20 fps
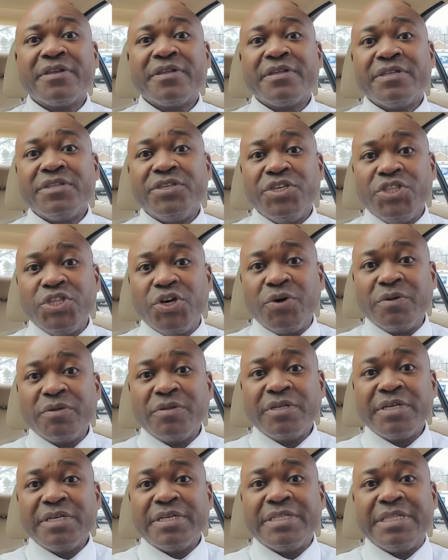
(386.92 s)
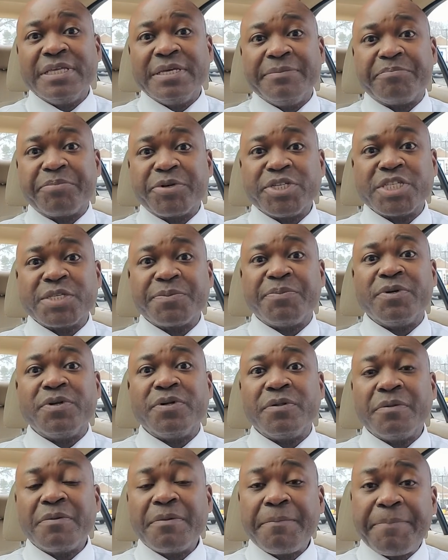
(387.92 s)
you know, the
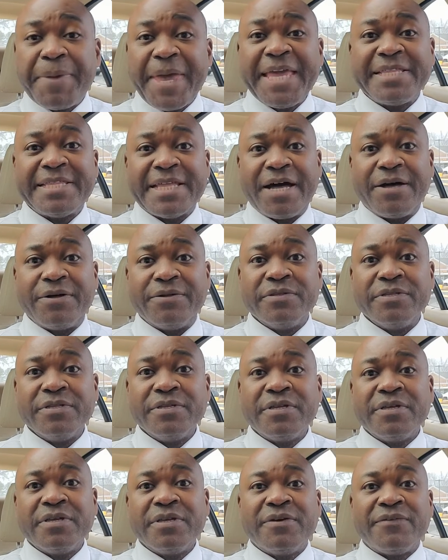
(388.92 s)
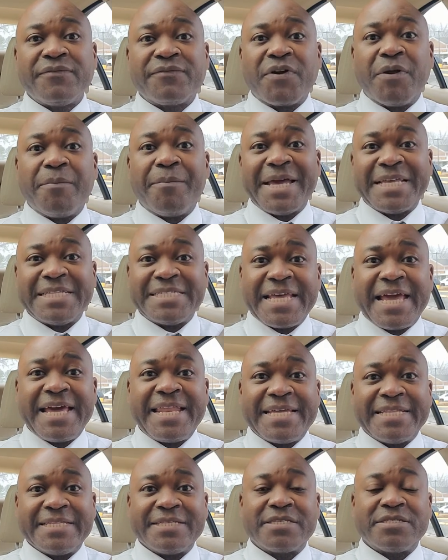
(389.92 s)
principal pay down from my
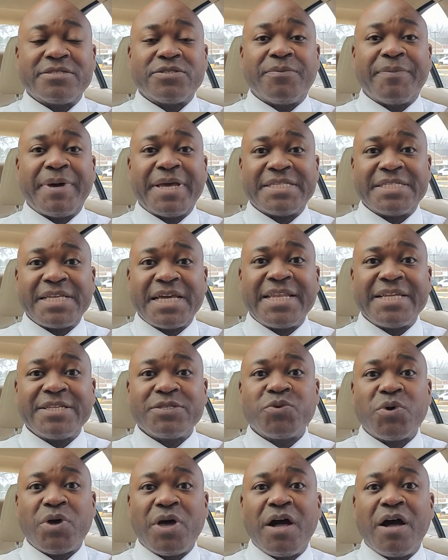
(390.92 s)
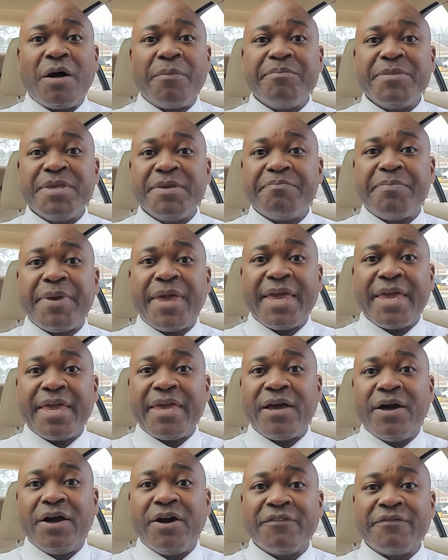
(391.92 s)
tenants. So my tenants will help me pay
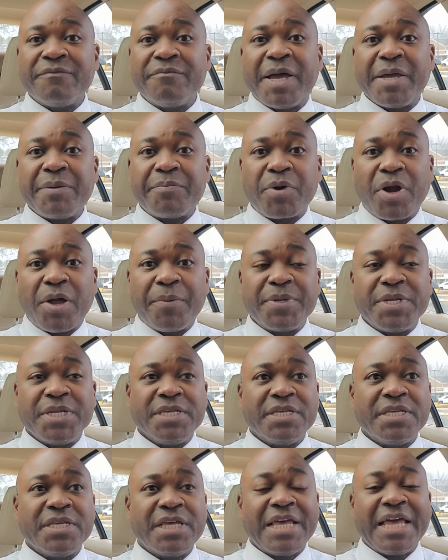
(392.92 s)
off my property.